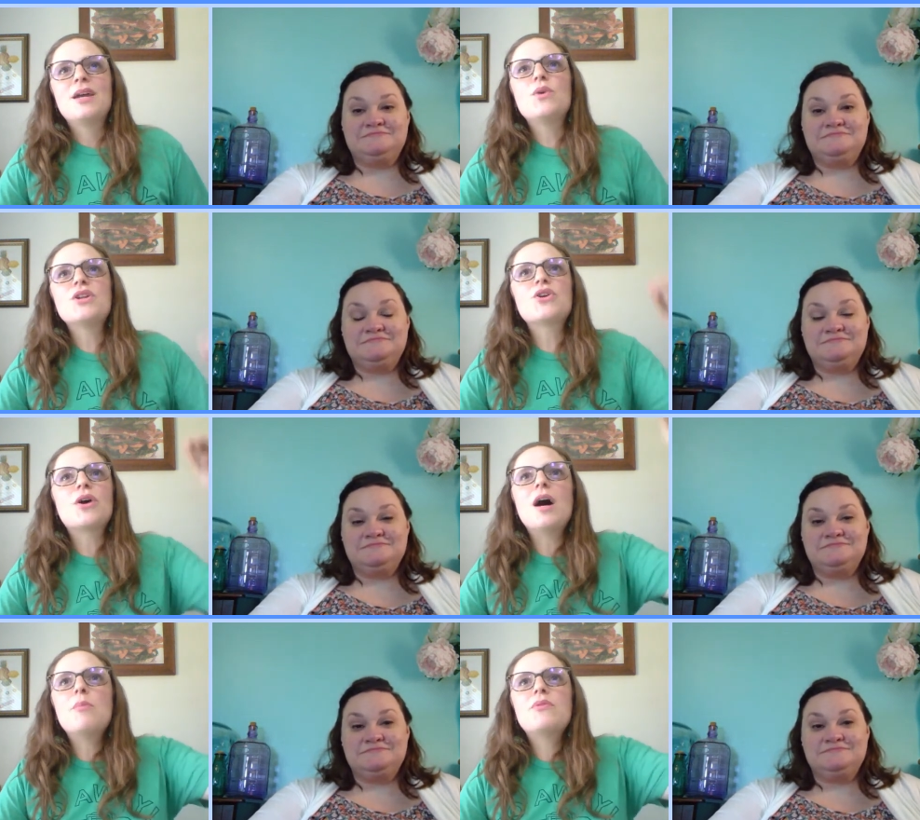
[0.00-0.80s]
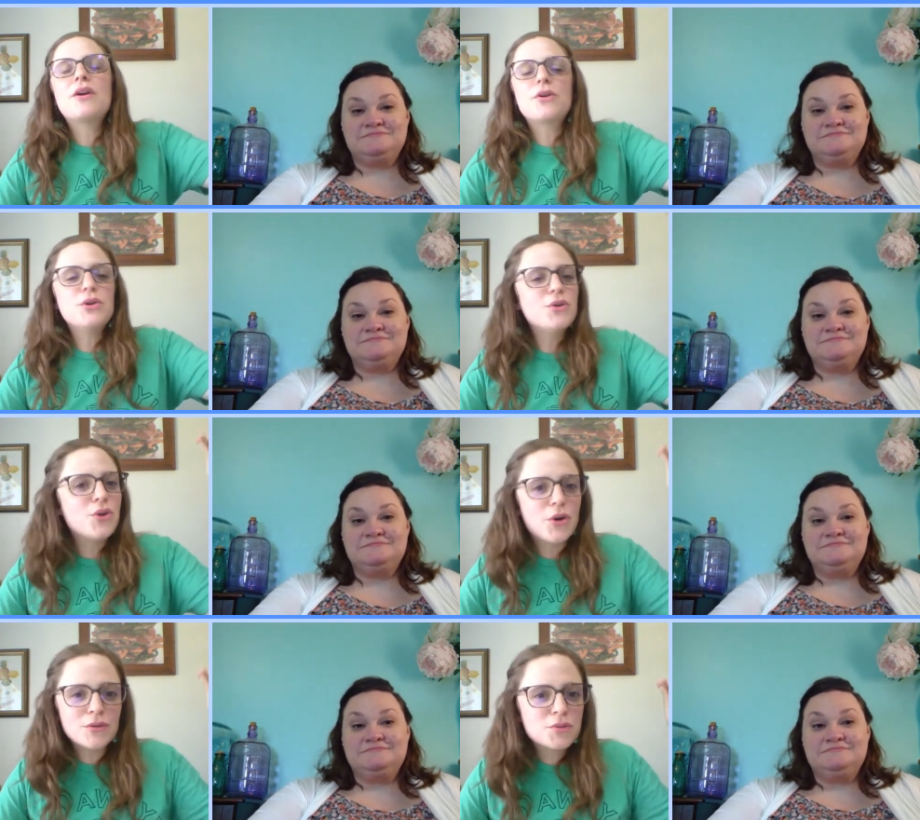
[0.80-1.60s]
Speaker 1: when you're up there who
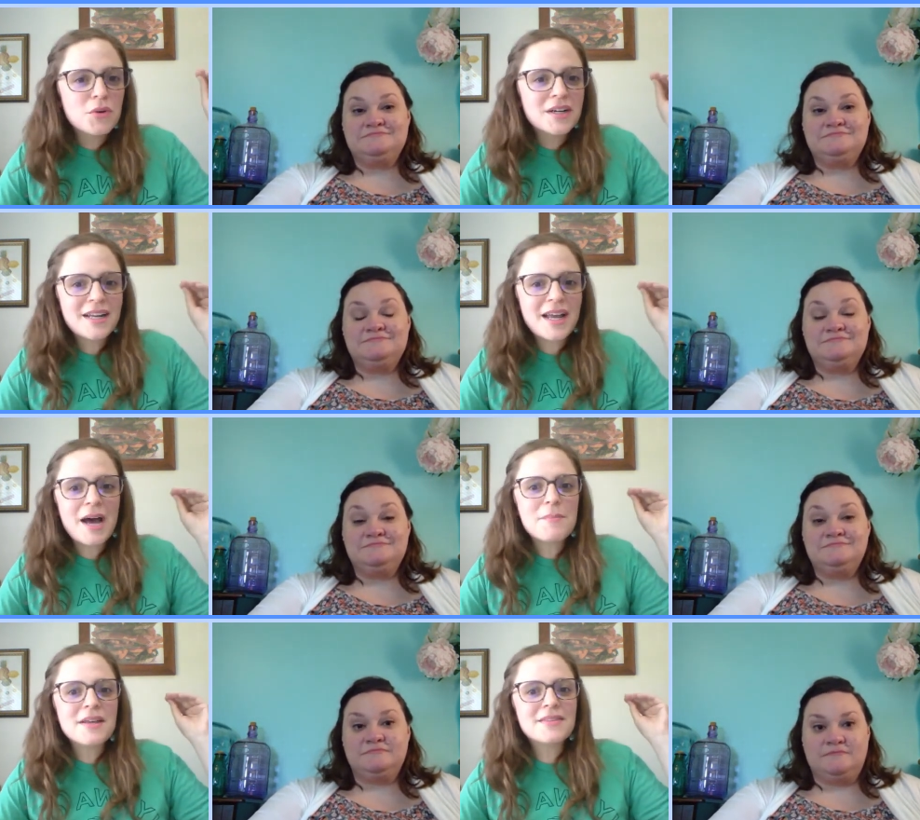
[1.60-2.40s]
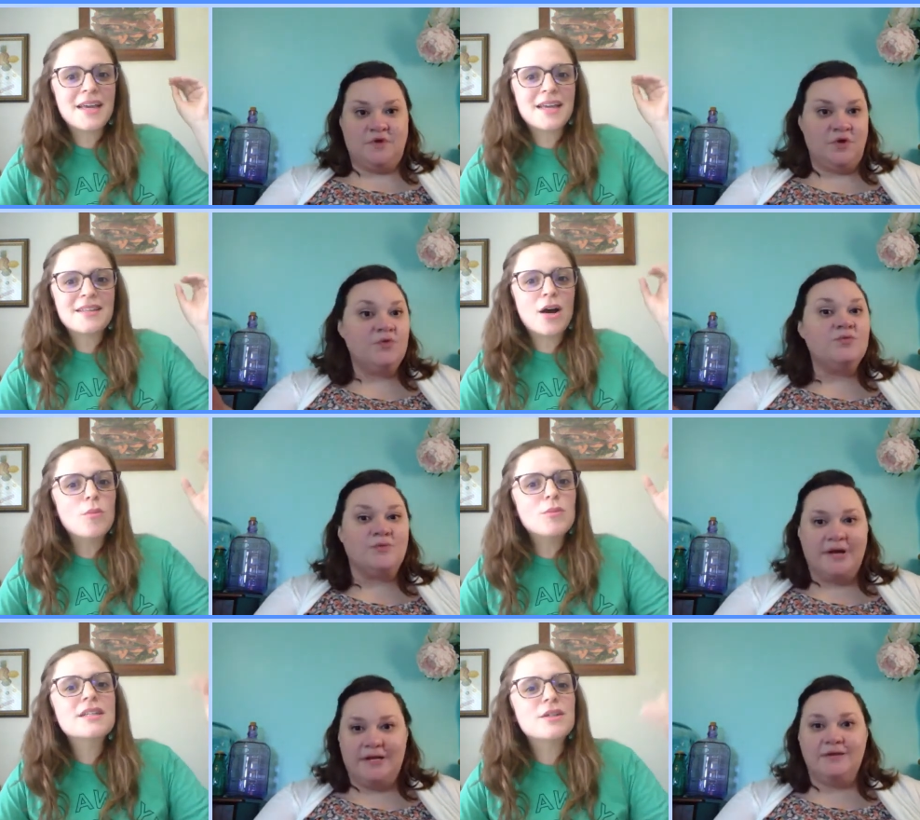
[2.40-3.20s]
knows what could happen like right.
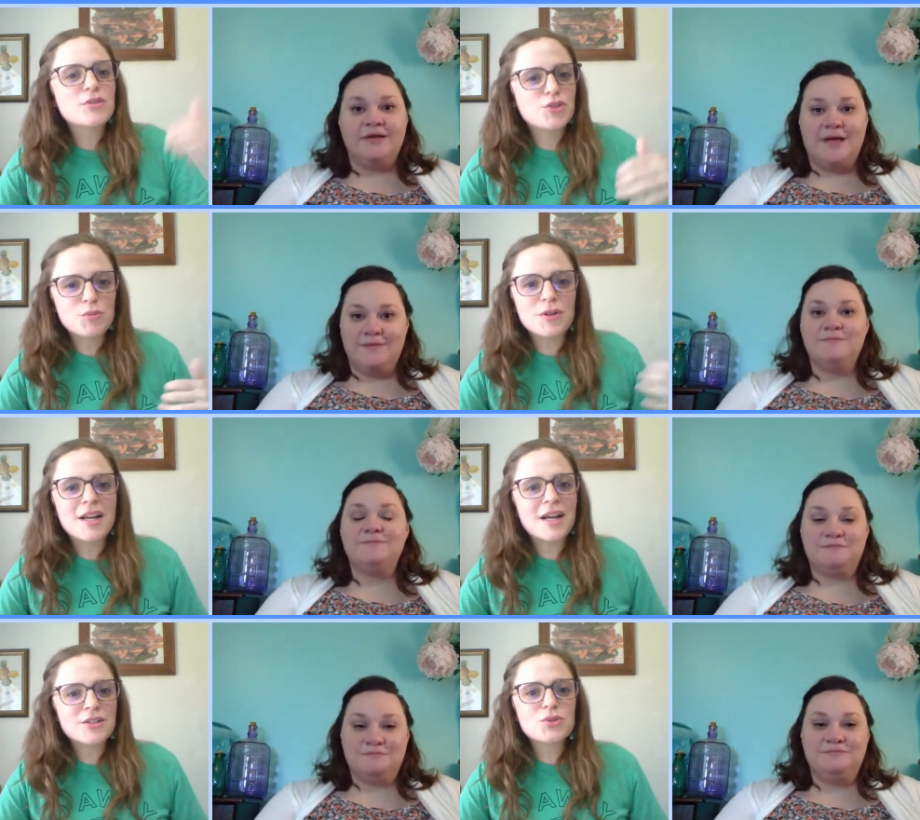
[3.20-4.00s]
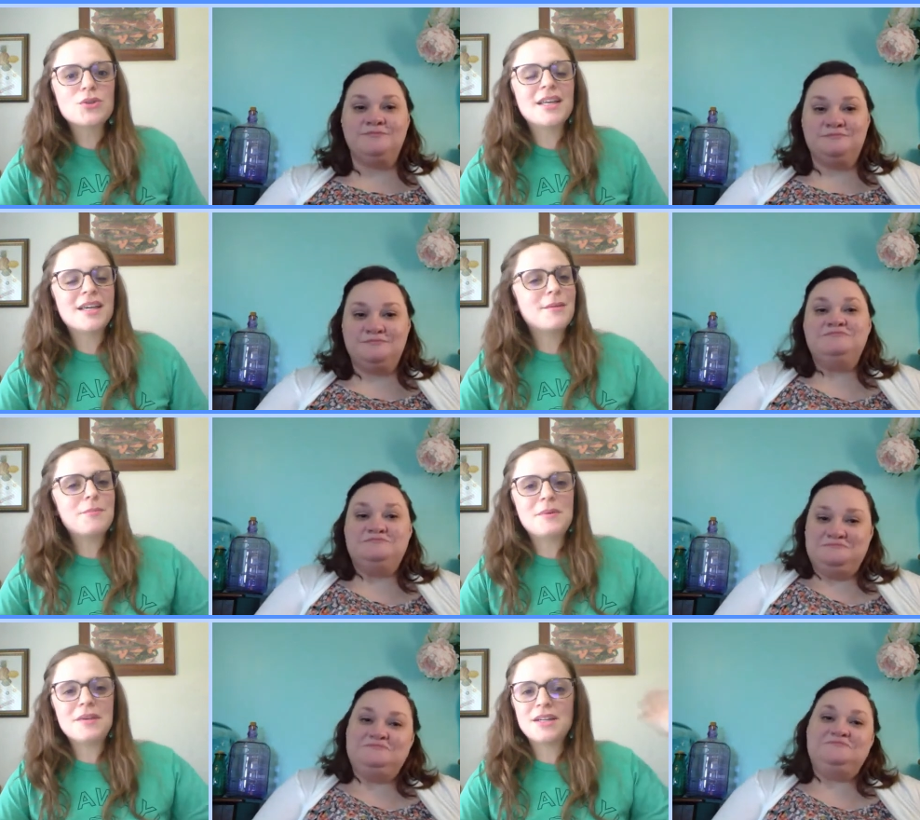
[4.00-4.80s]
almost like yeah. a supernatural
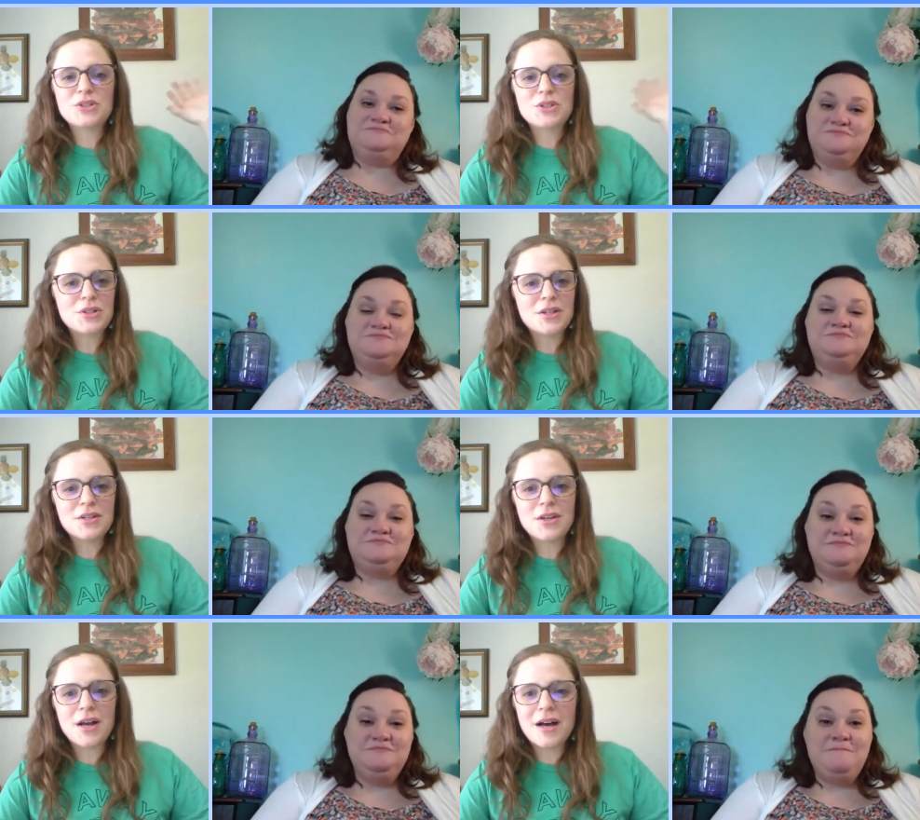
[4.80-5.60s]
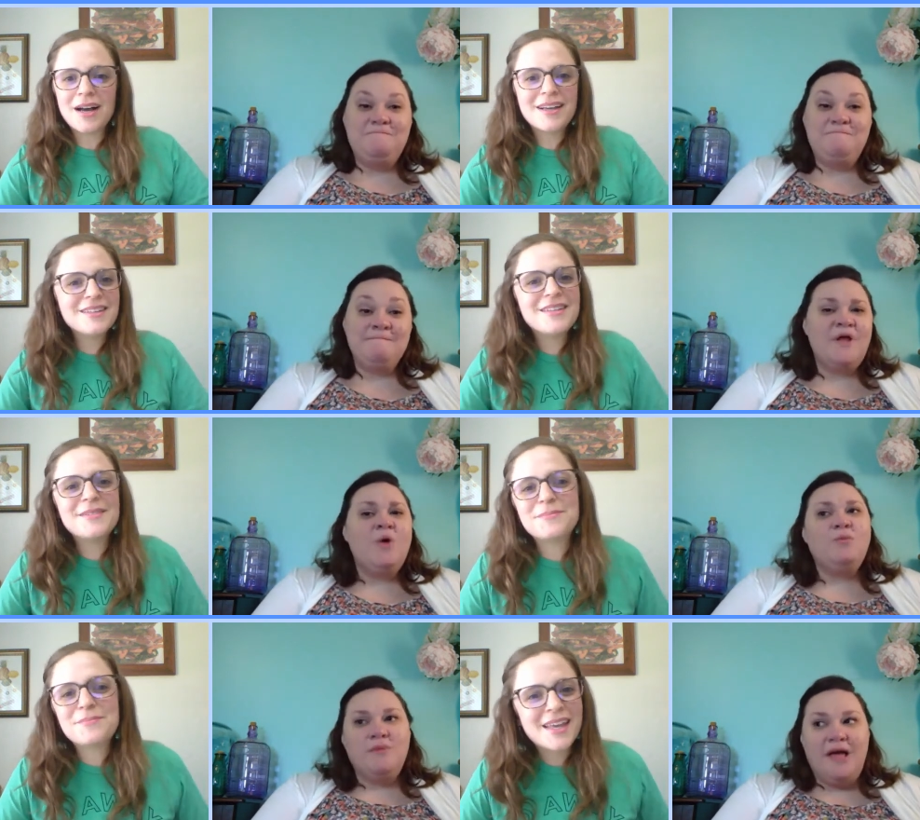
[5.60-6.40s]
like because you're
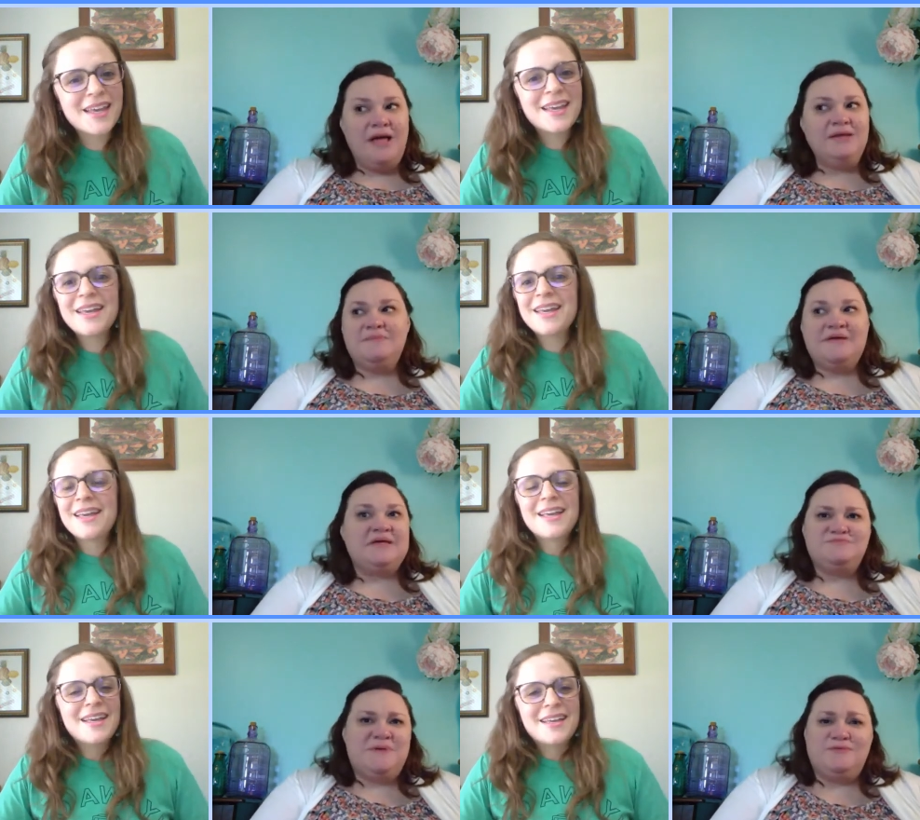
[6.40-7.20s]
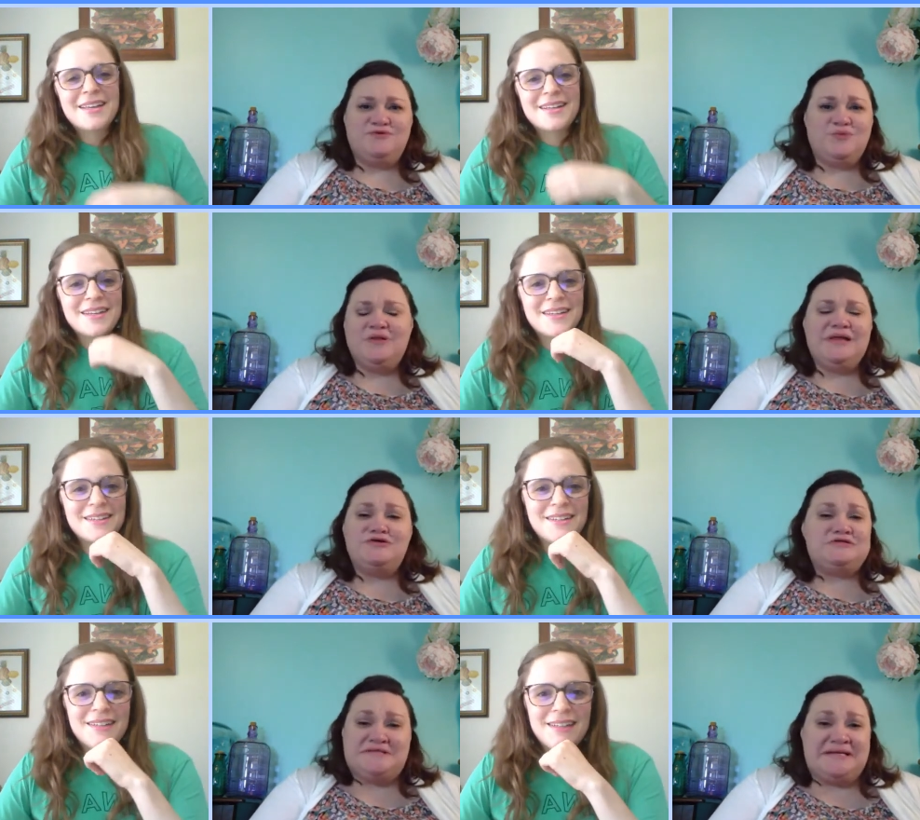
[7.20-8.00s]
Speaker 2: and because people don't really
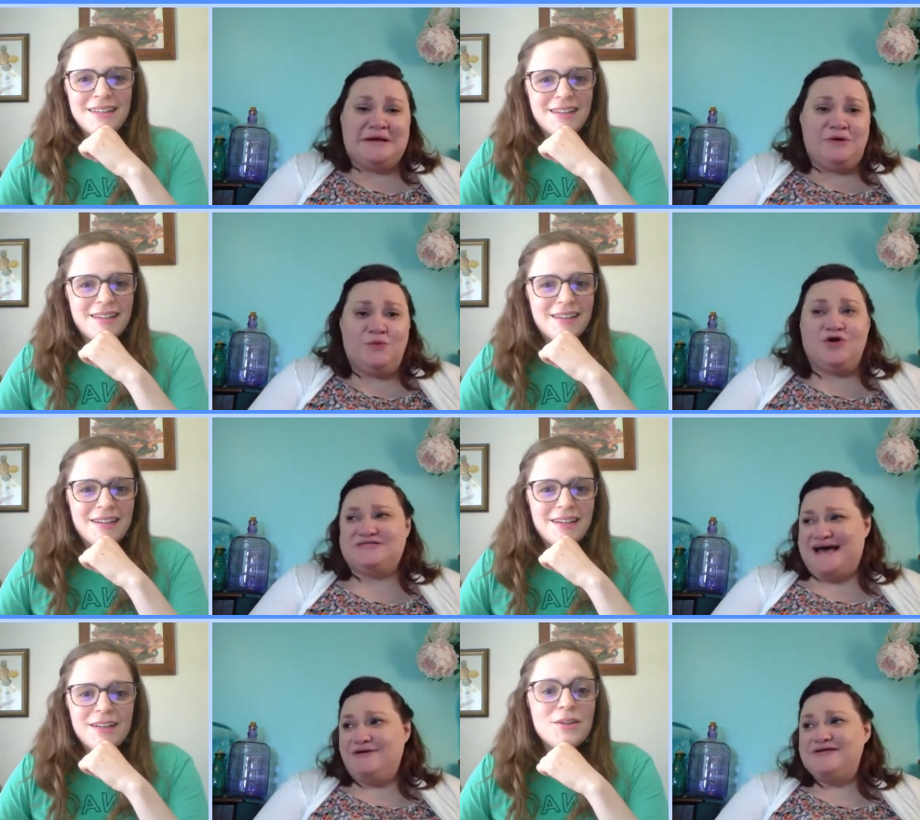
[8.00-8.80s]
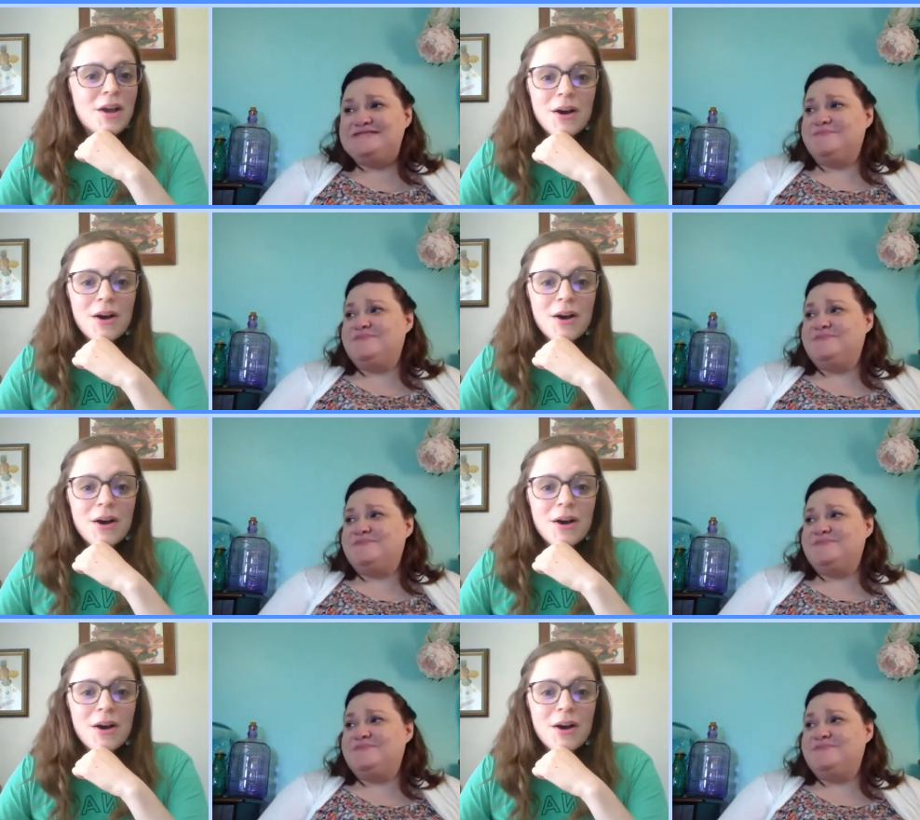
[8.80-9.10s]
understand how it works. How does no.